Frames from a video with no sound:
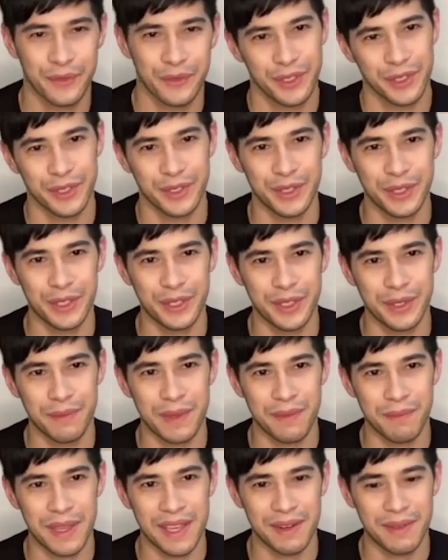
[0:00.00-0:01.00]
So, you know,
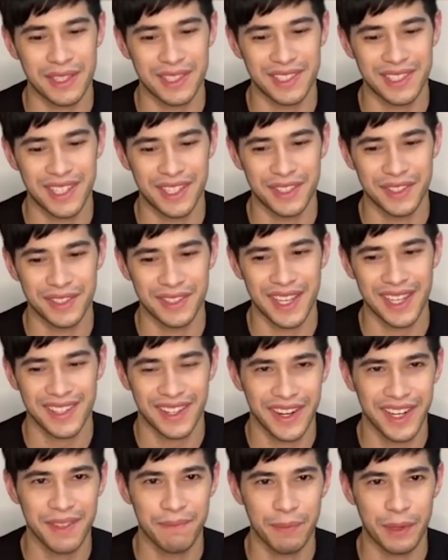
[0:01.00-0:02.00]
it, it may not sound that
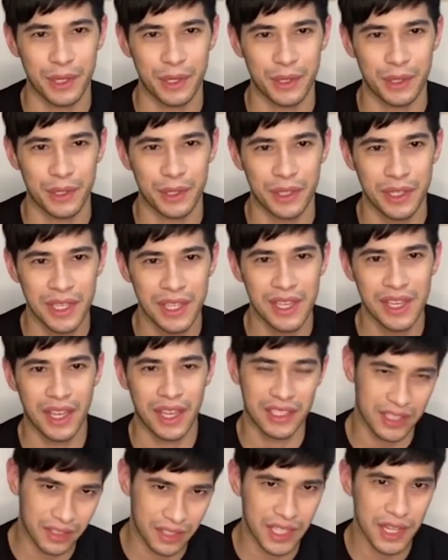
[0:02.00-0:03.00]
hard, pero
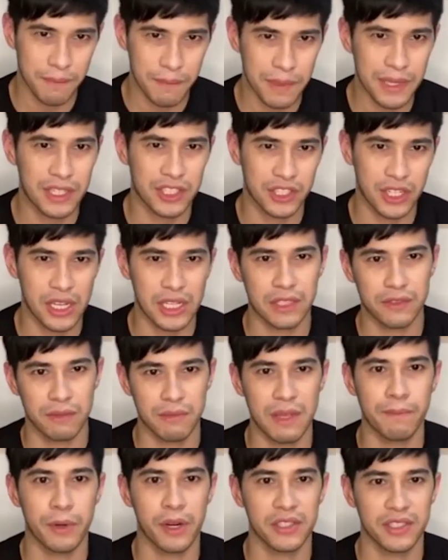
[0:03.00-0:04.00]
it's a really big change
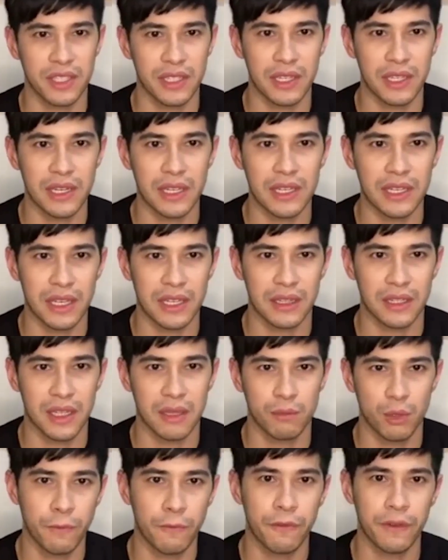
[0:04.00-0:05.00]
for me personally, and
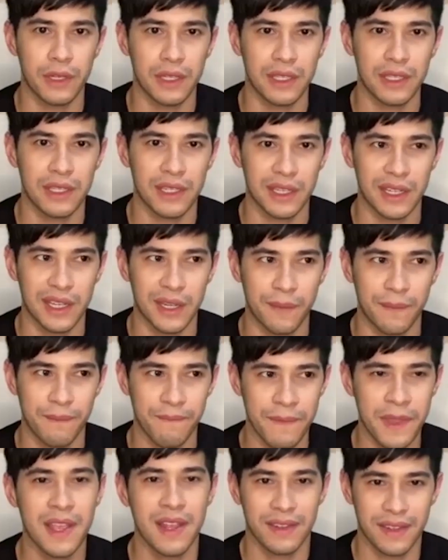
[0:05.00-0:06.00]
um, hopefully um,